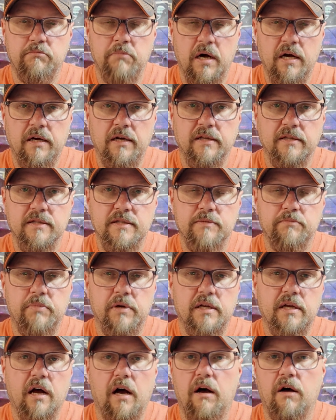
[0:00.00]
months,
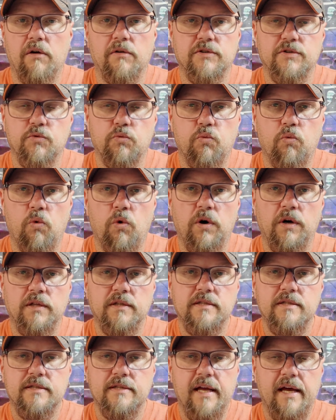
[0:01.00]
because
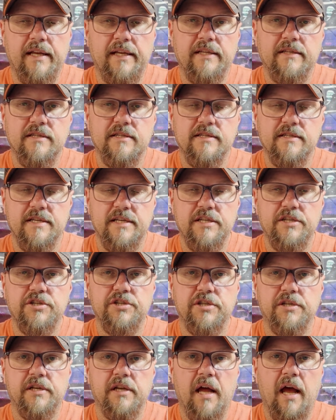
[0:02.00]
once that
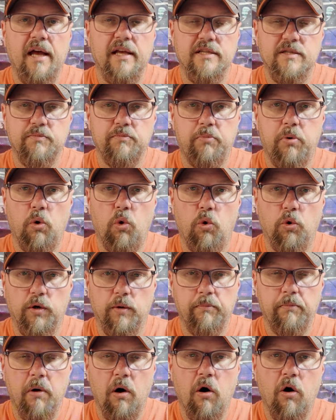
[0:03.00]
incision has pulled
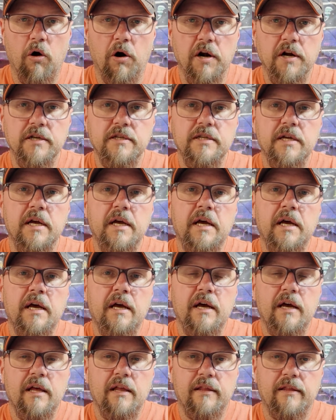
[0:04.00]
apart,
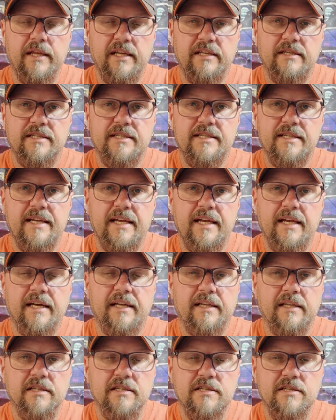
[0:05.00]
the
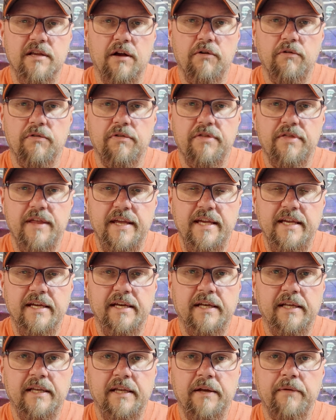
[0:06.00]
skin is so
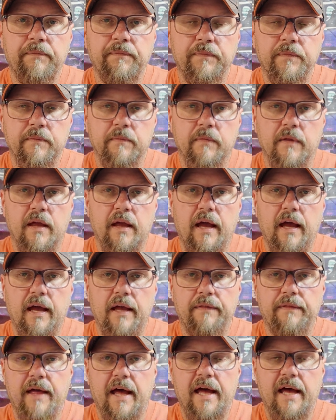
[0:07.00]
thin
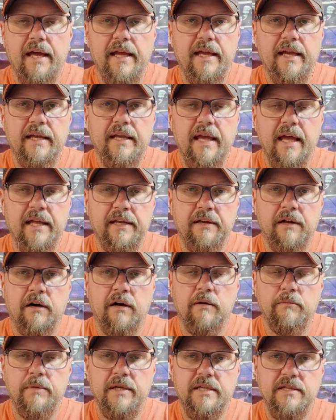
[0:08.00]
that it
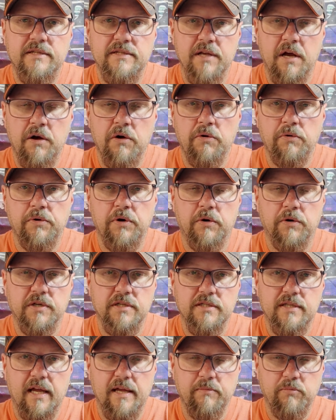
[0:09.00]
cannot be sewn or
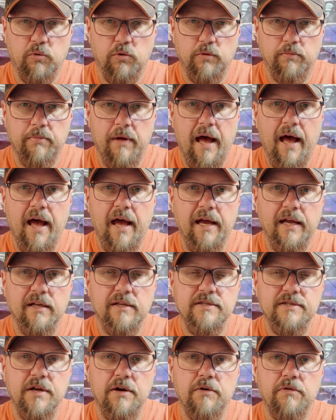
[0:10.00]
stapled
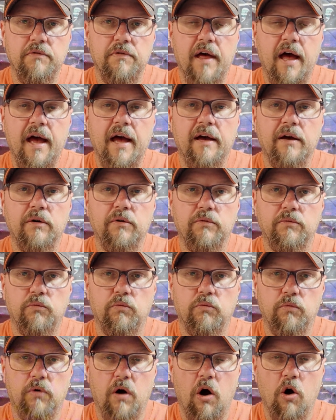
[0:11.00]
back. So that
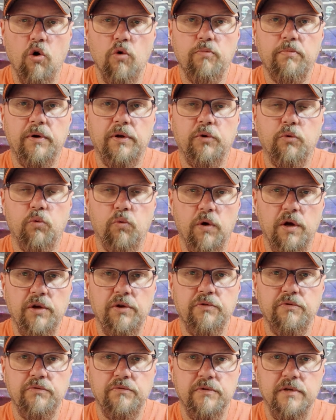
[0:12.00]
open
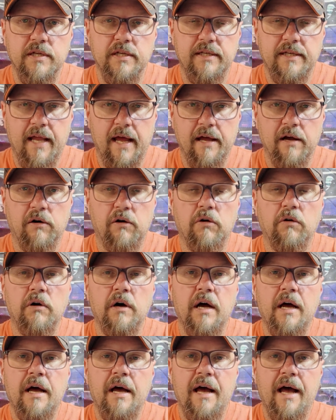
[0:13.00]
wound now
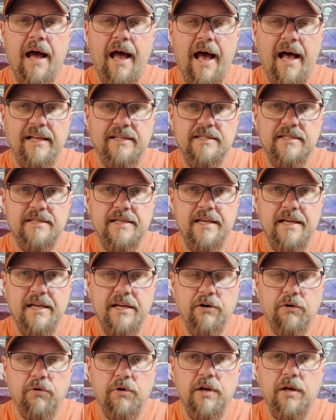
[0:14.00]
has to
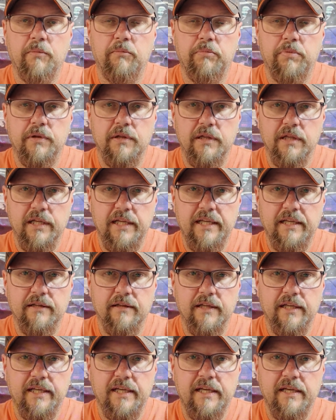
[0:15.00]
heal
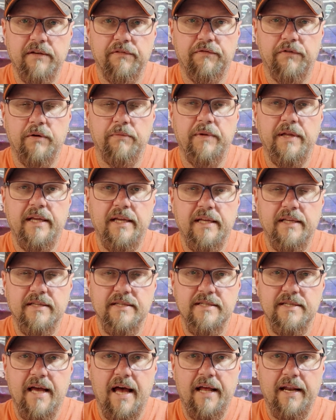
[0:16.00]
completely from the
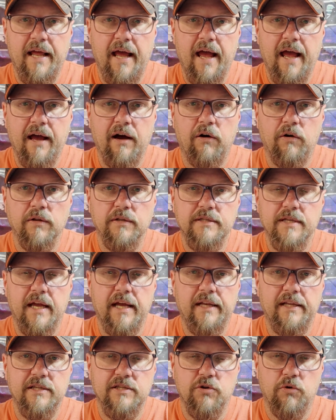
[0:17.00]
inside out,
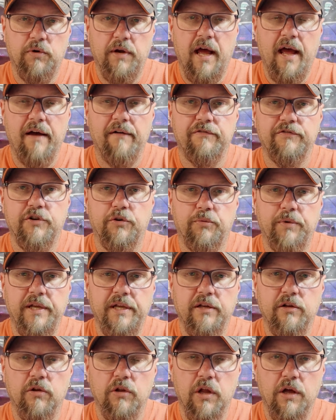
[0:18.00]
and it's going to have to
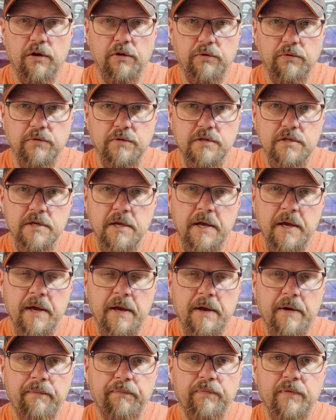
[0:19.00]
reclose.
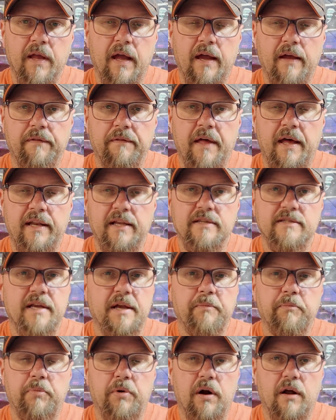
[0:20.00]
And that is
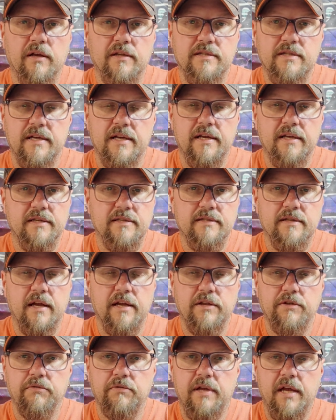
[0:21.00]
a process
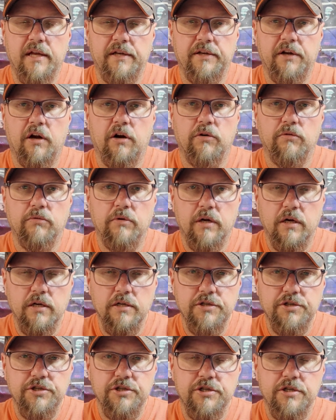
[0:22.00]
that you cannot
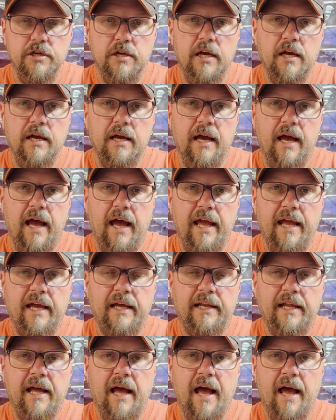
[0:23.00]
rush,
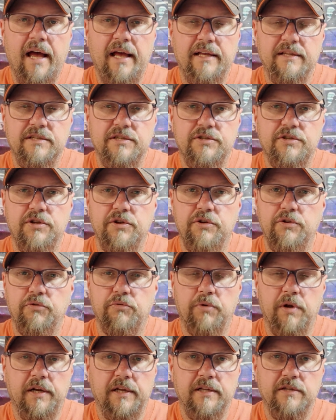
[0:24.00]
and it has to
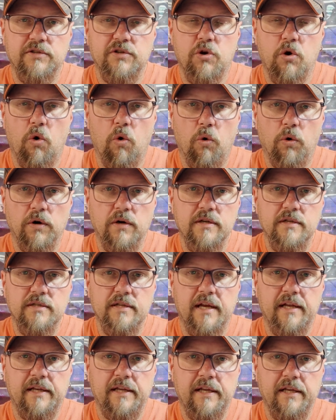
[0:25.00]
run its course
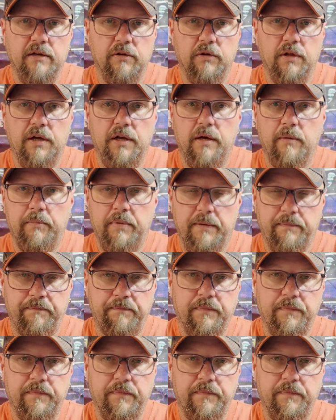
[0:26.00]
and heal up.